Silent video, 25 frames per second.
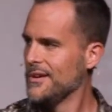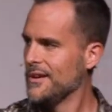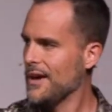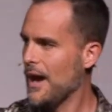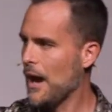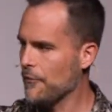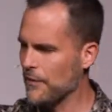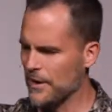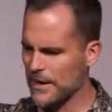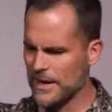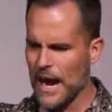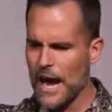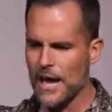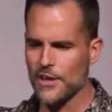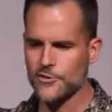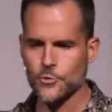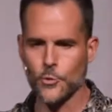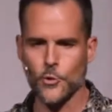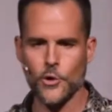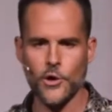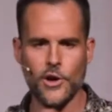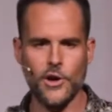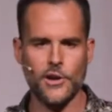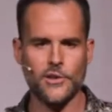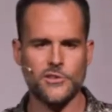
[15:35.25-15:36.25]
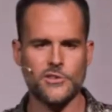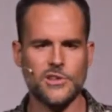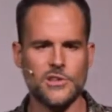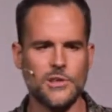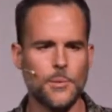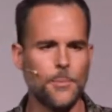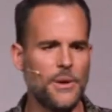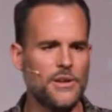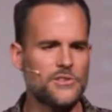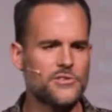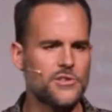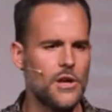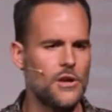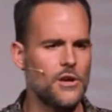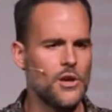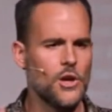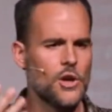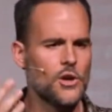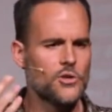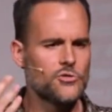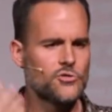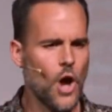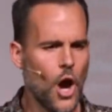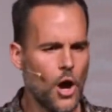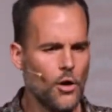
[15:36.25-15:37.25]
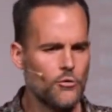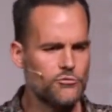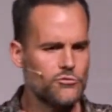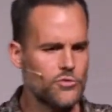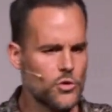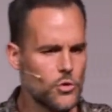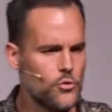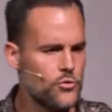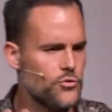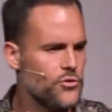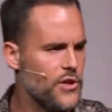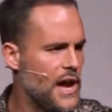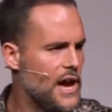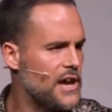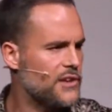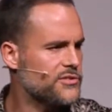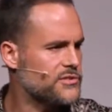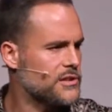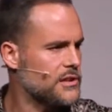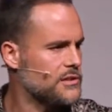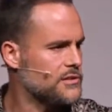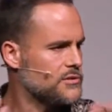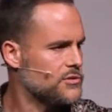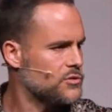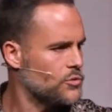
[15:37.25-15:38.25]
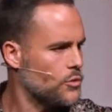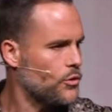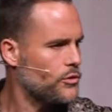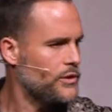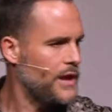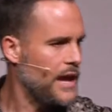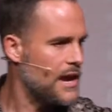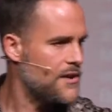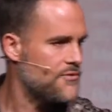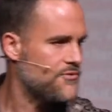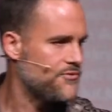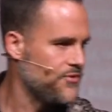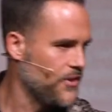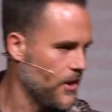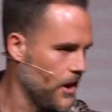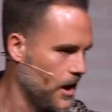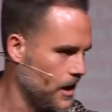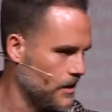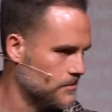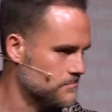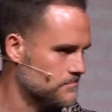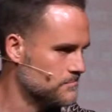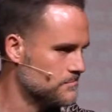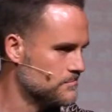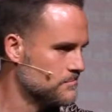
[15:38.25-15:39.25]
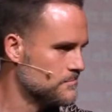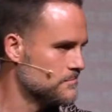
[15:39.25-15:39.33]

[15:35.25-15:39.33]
I read God's word, it's just a bunch of don't do this and don't have fun.